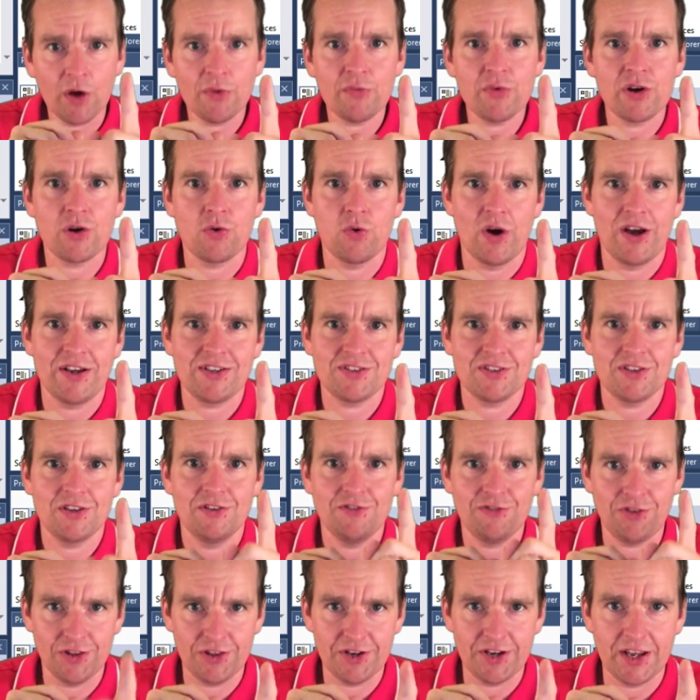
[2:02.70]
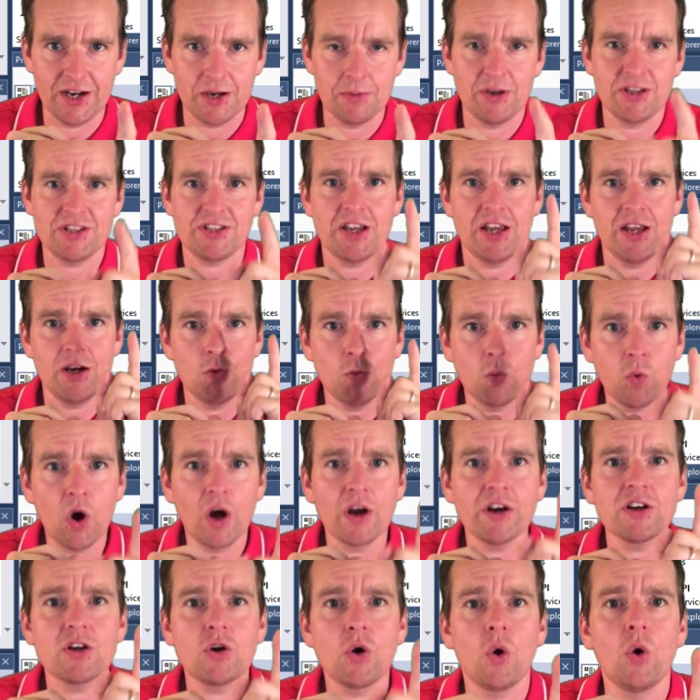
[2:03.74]
one request for the database. In
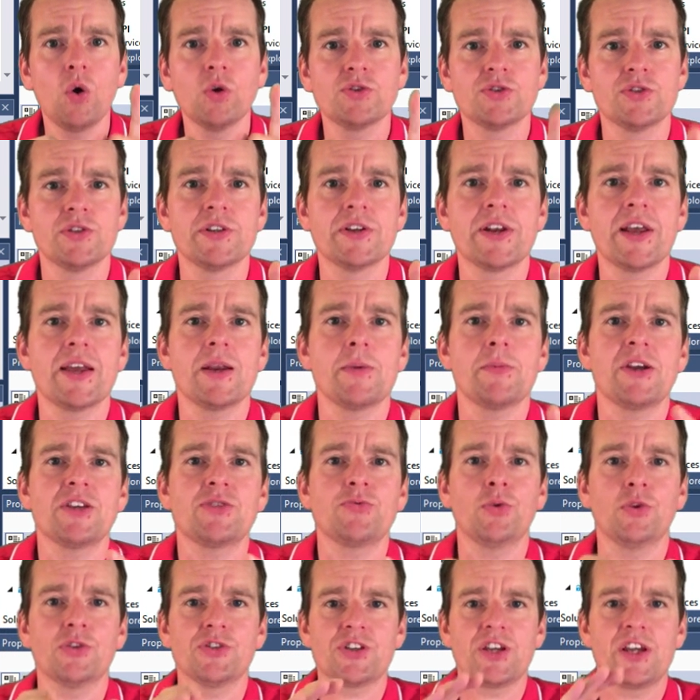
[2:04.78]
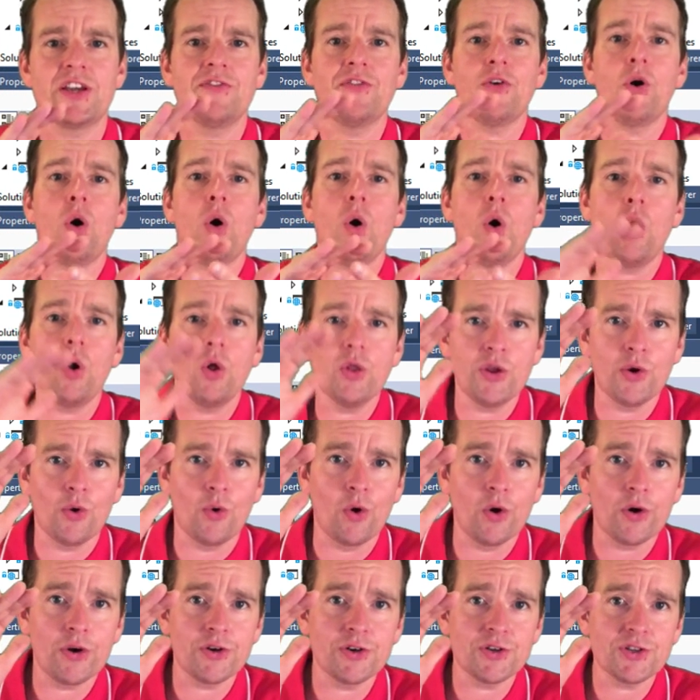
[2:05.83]
one call to the database, we'll save all the
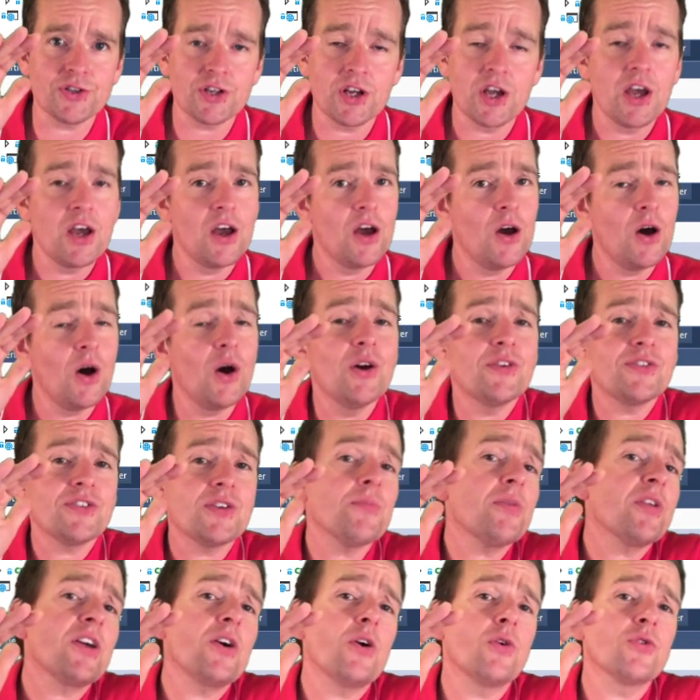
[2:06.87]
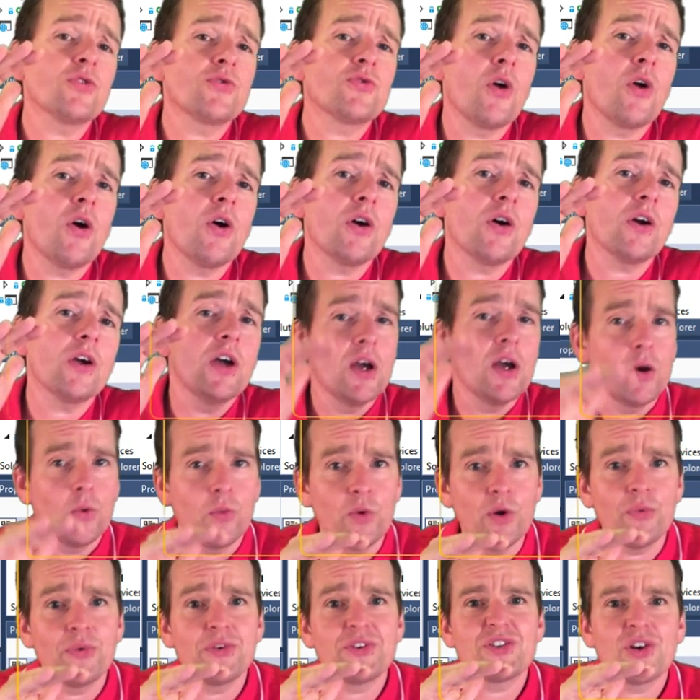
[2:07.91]
orders. Or if something goes wrong,
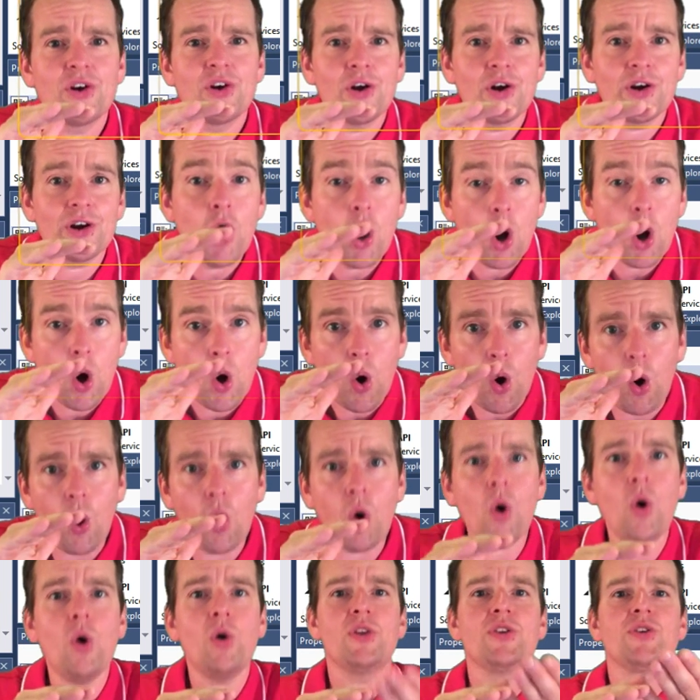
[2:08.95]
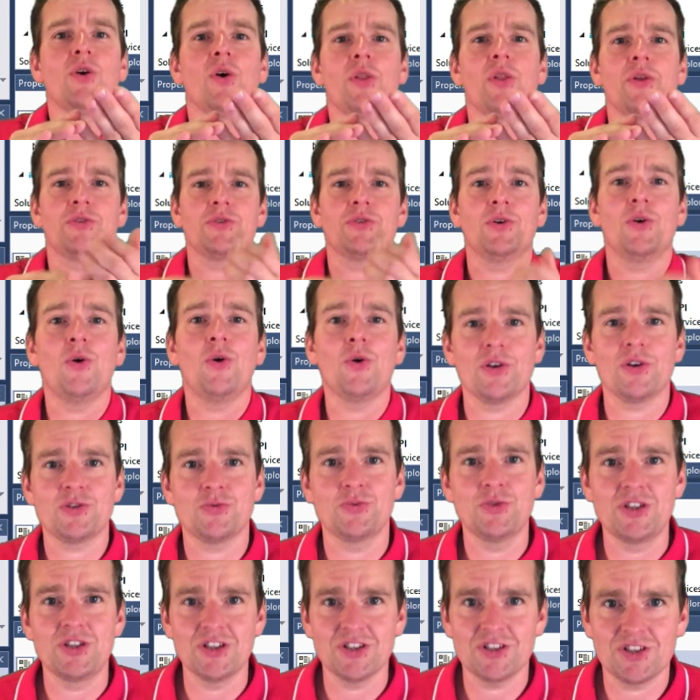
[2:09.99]
we'll return all the other
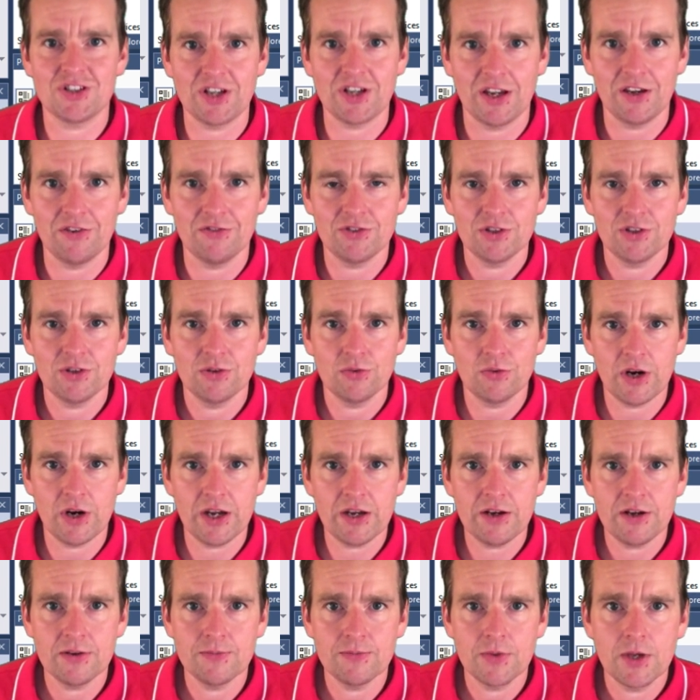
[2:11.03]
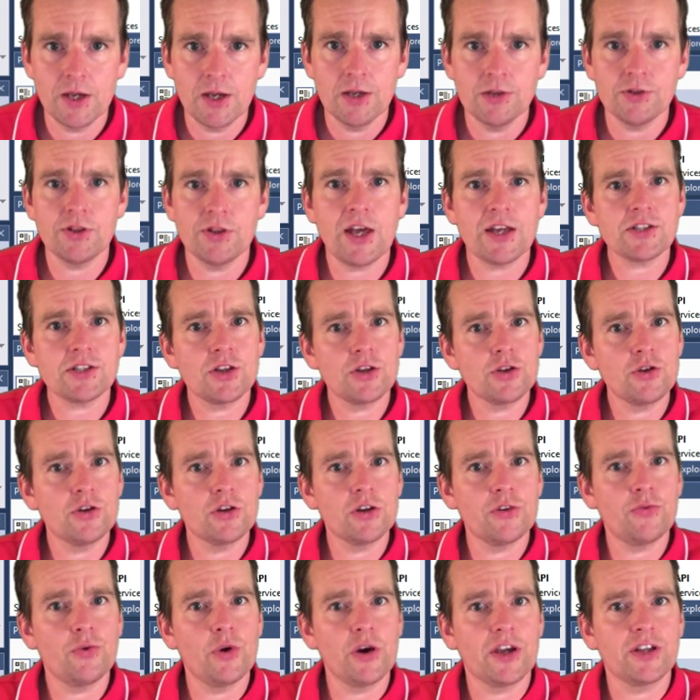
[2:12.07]
orders we just saved, right? That's the
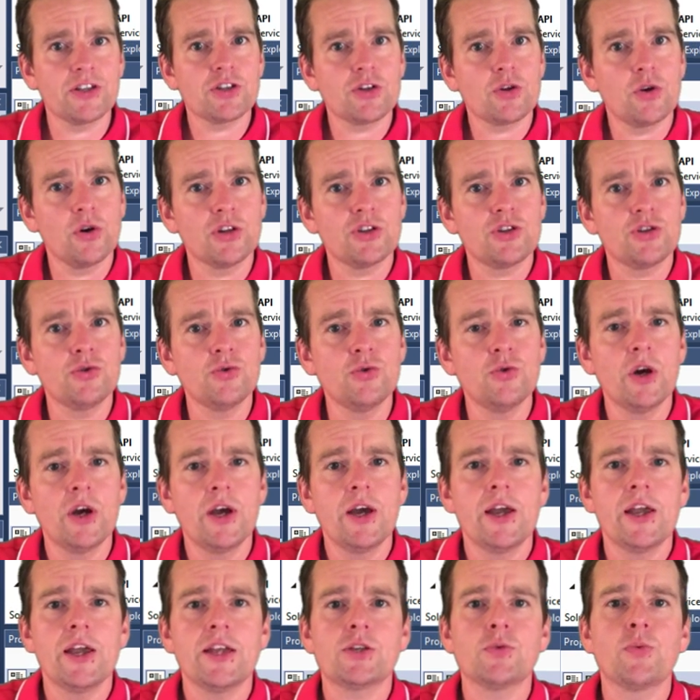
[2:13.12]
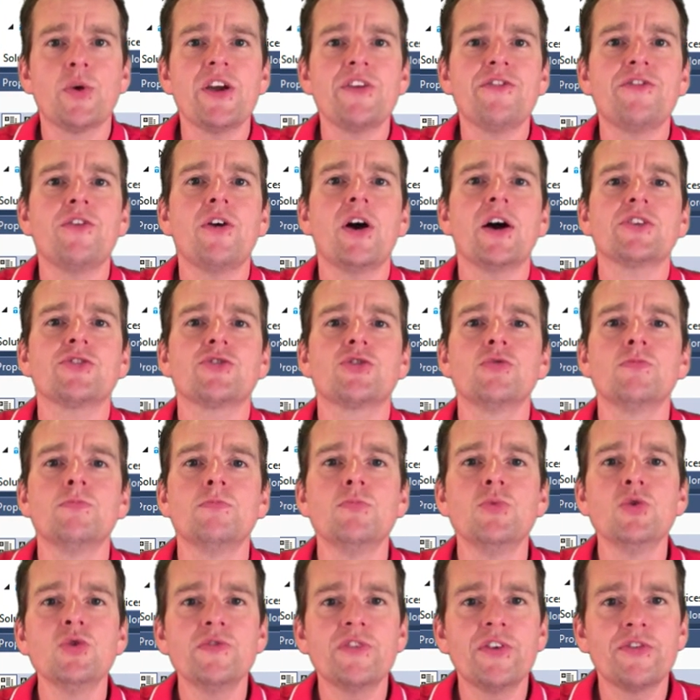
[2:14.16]
unit of work. It's a way for us to
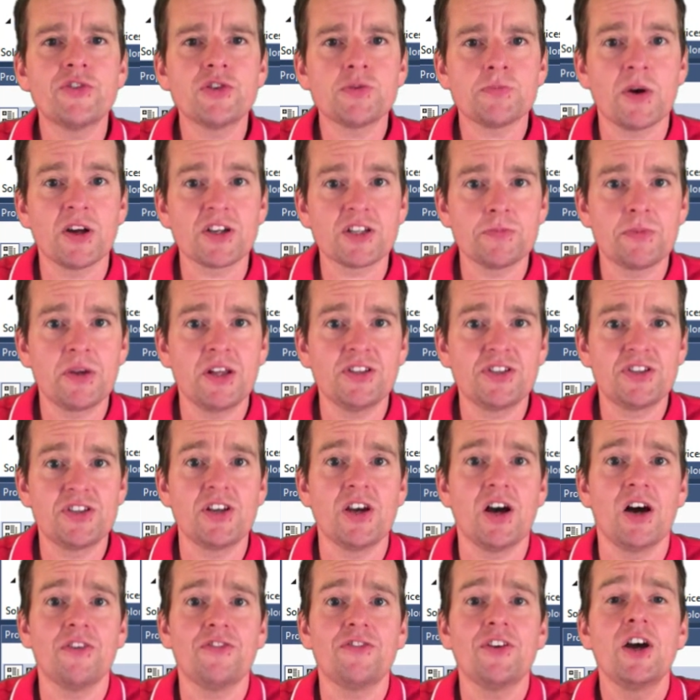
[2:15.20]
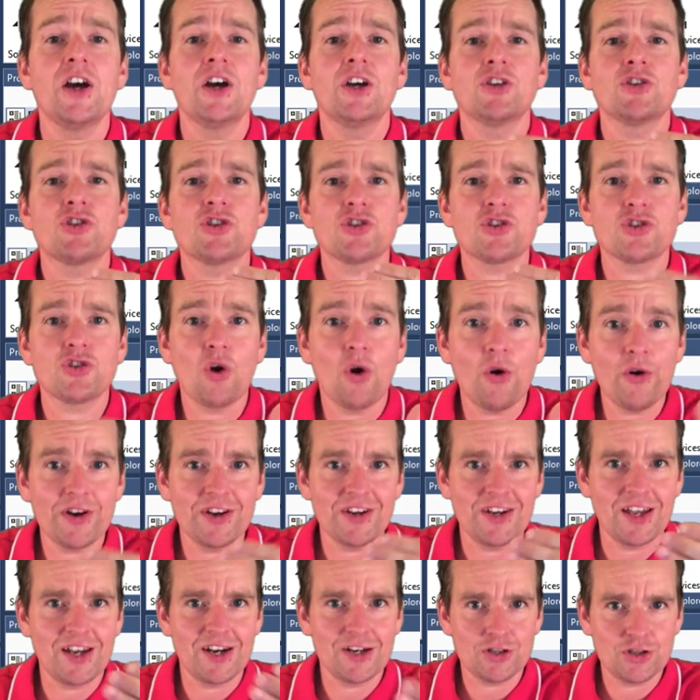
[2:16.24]
move the responsibility of
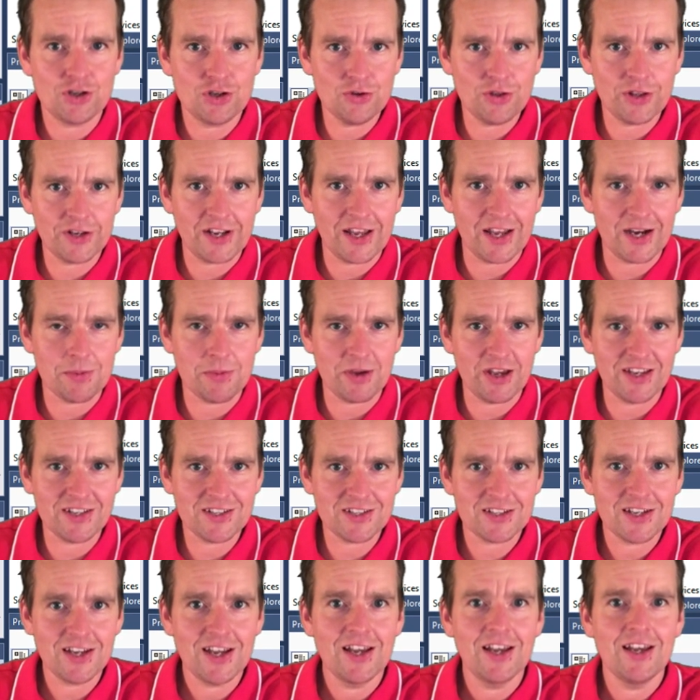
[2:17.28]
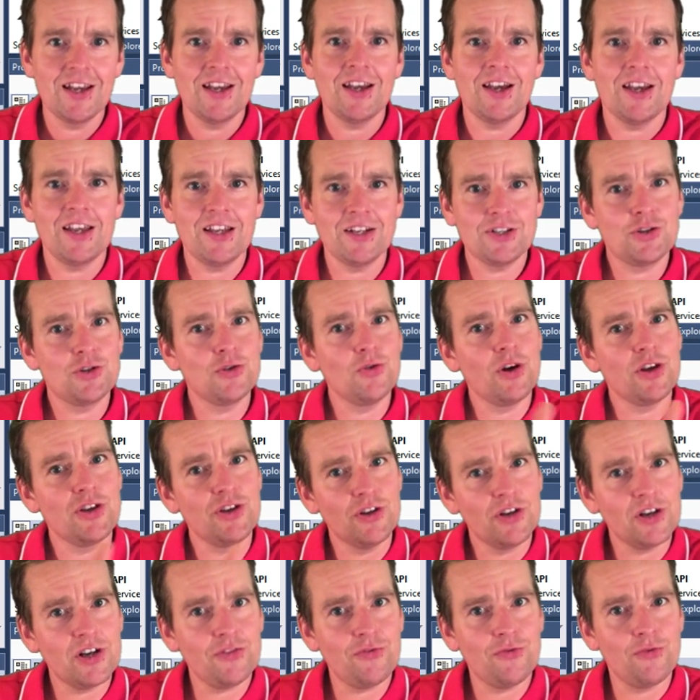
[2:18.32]
storing data to the database into a
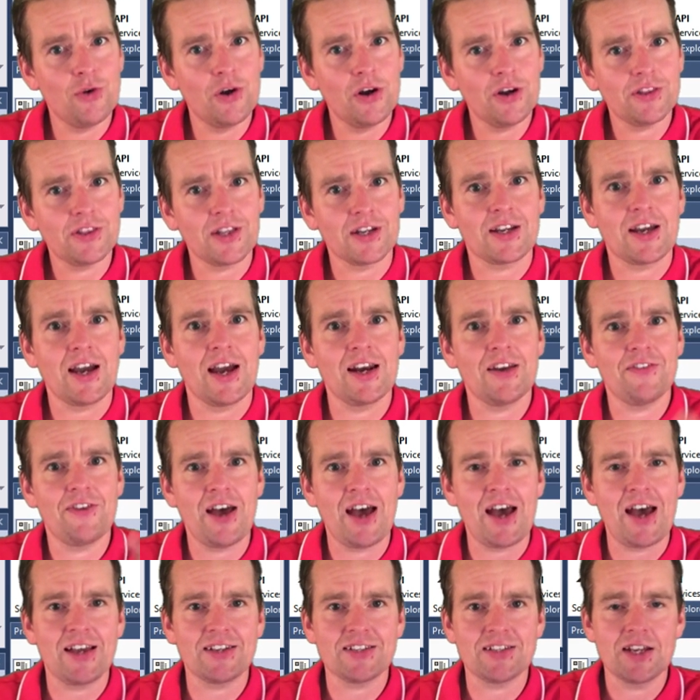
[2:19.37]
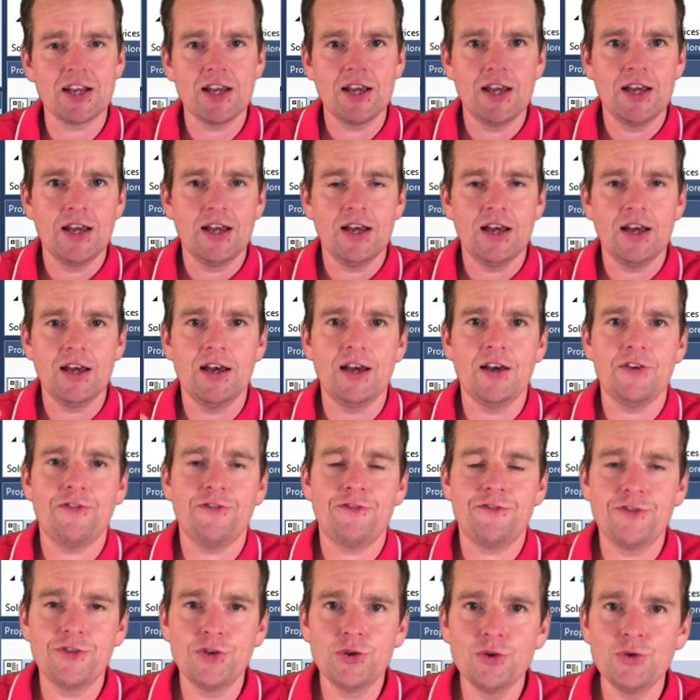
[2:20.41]
unit of work that kind of has a
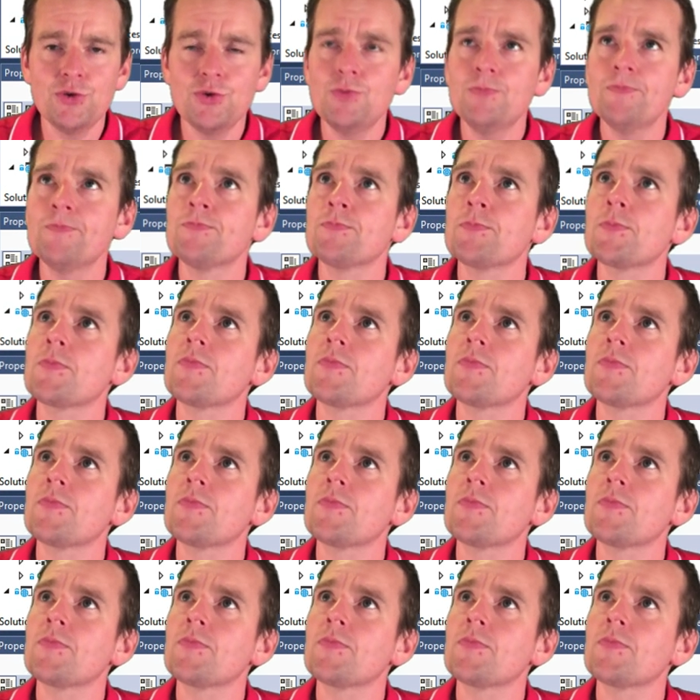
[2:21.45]
few